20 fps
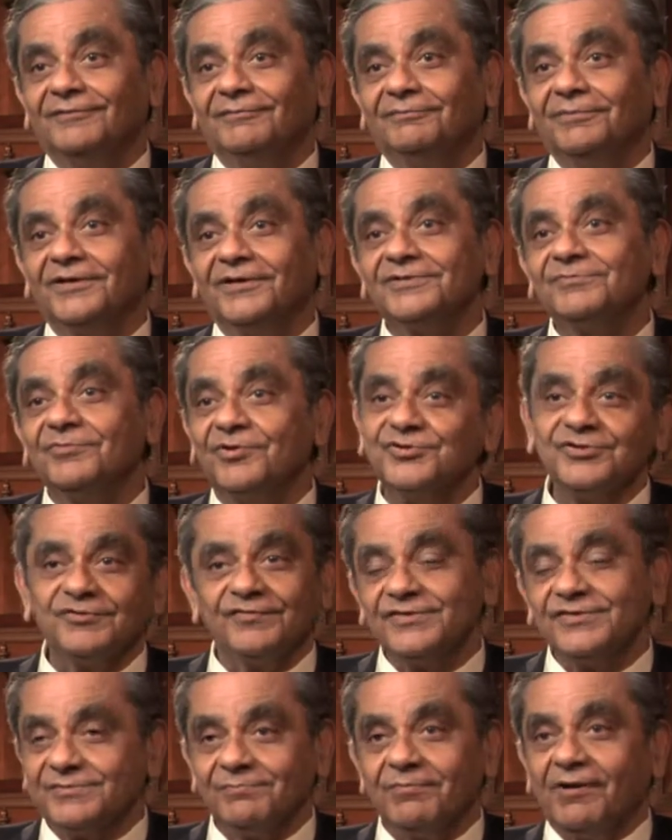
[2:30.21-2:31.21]
because most of
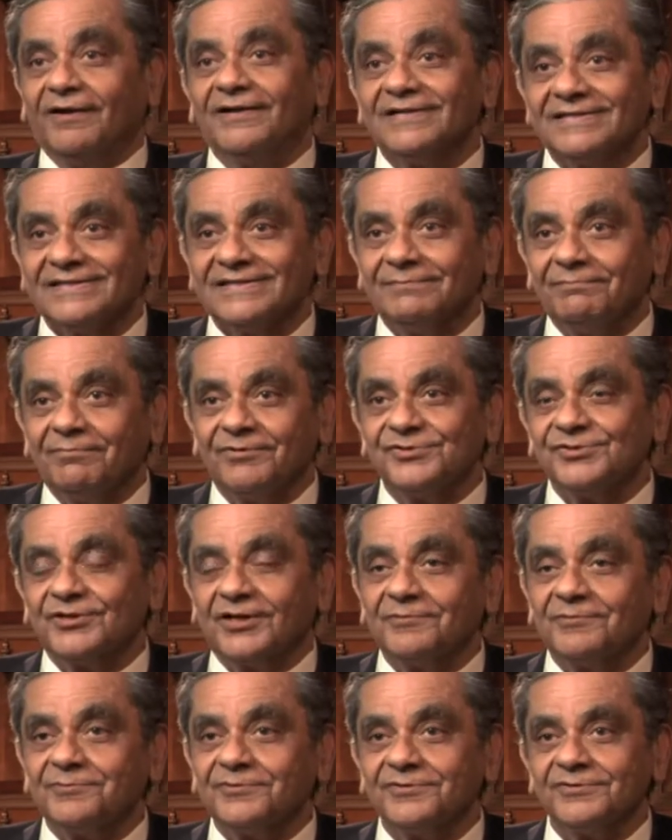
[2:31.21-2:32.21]
his policy
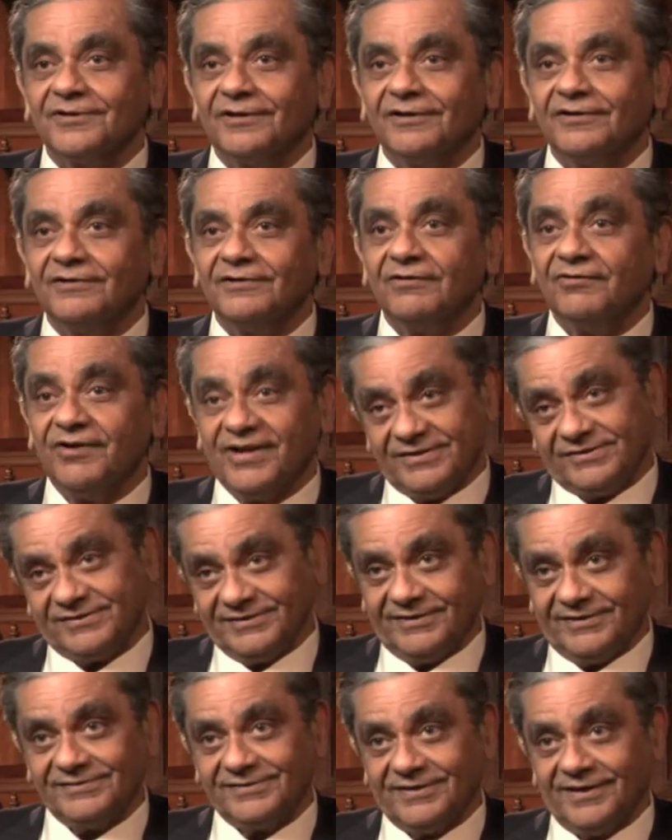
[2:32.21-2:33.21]
prescriptions are
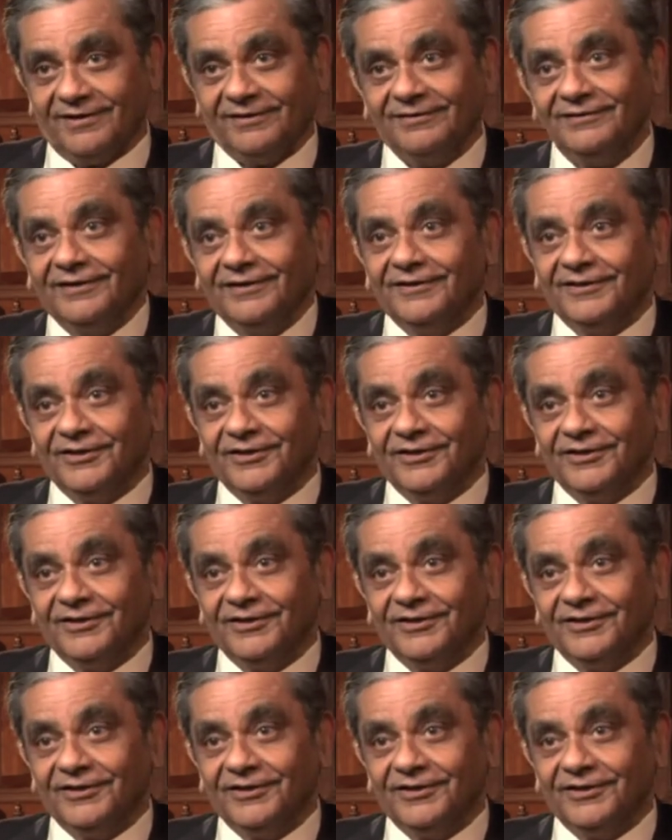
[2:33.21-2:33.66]
crazy as hell.